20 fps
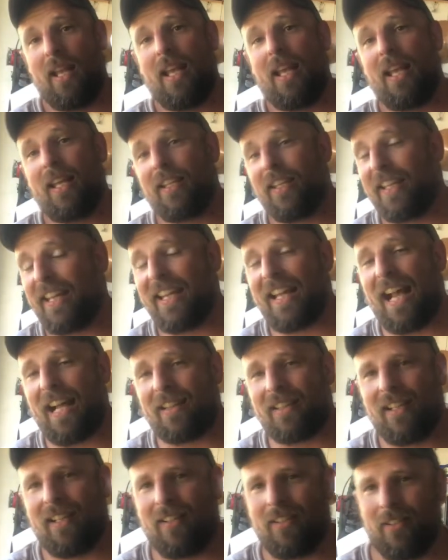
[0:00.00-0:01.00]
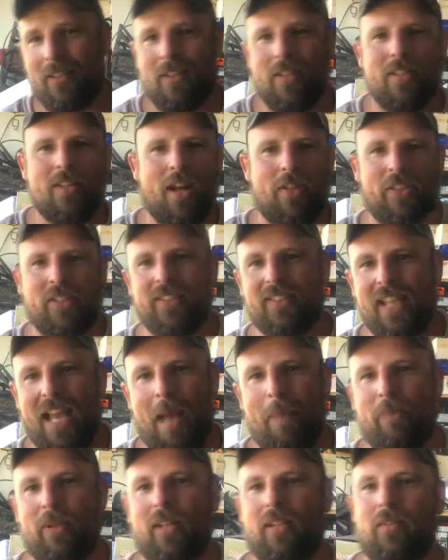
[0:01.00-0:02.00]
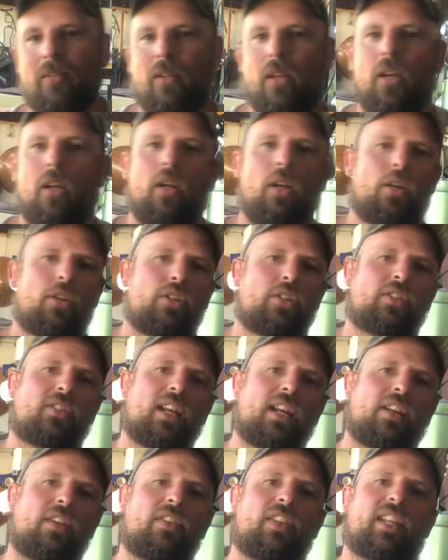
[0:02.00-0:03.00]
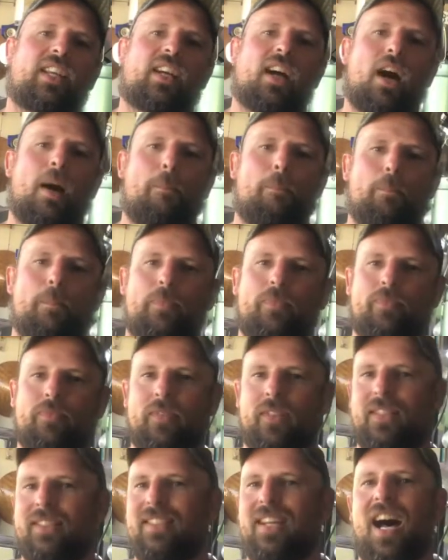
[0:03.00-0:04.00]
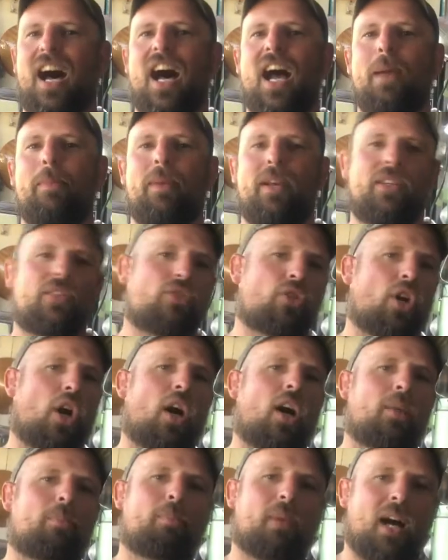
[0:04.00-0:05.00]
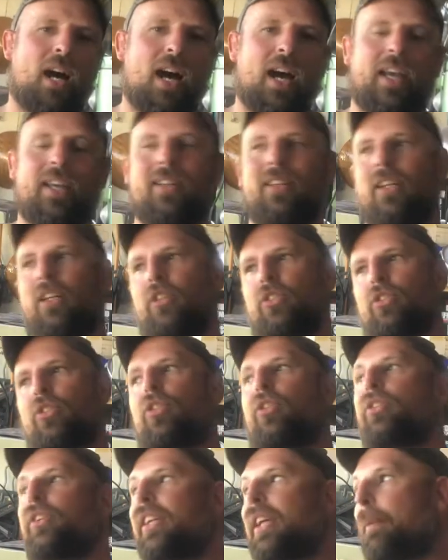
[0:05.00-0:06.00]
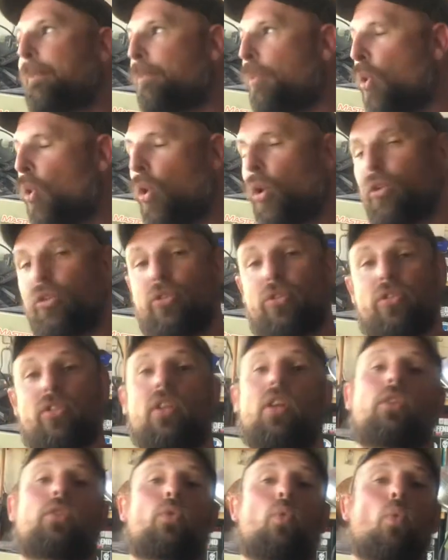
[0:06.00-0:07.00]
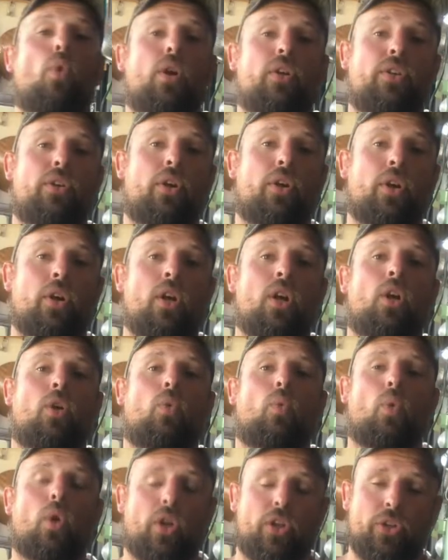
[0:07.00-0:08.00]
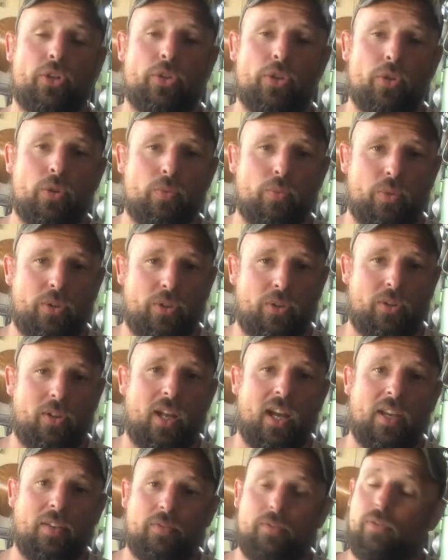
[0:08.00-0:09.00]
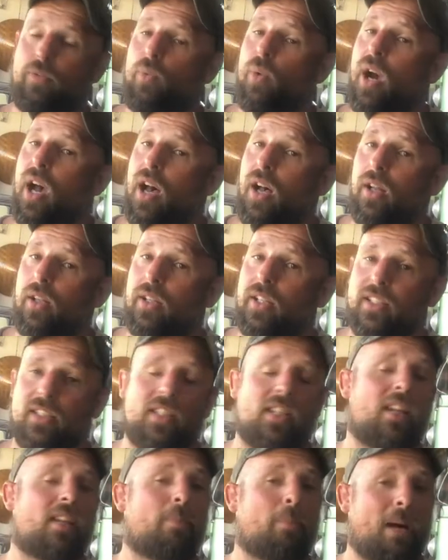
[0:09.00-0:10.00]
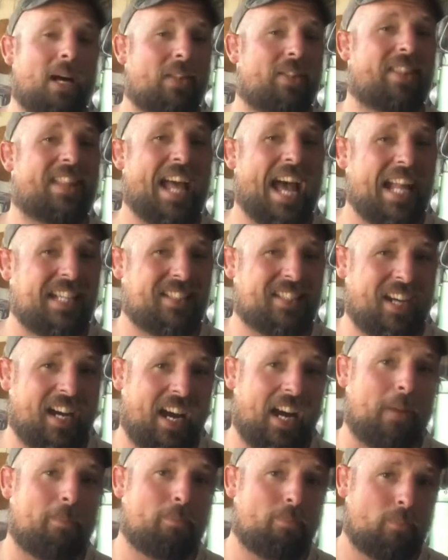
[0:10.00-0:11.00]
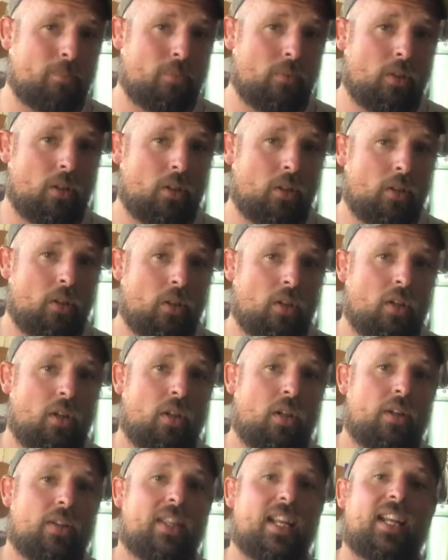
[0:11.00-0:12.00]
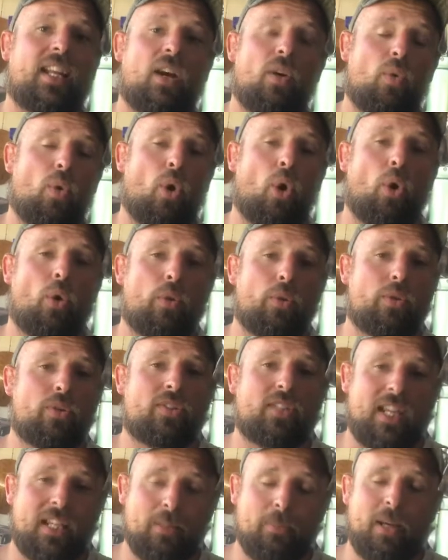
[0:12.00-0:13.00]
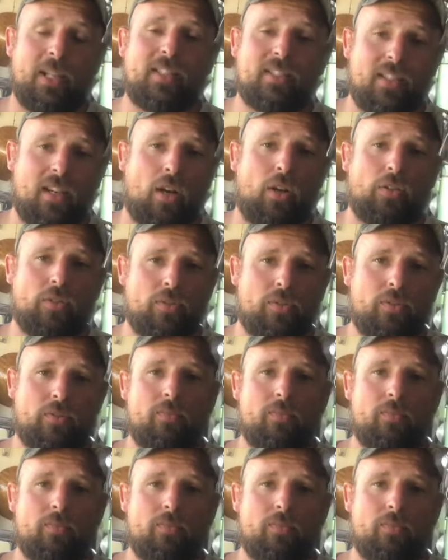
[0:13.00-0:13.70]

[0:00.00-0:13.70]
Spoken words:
You get out there and nothing's happening. You set everything up, time has gone by. You're starting to get bored, you're starting to wonder what you're doing with your life. Well, it's at about that time that I will say to myself,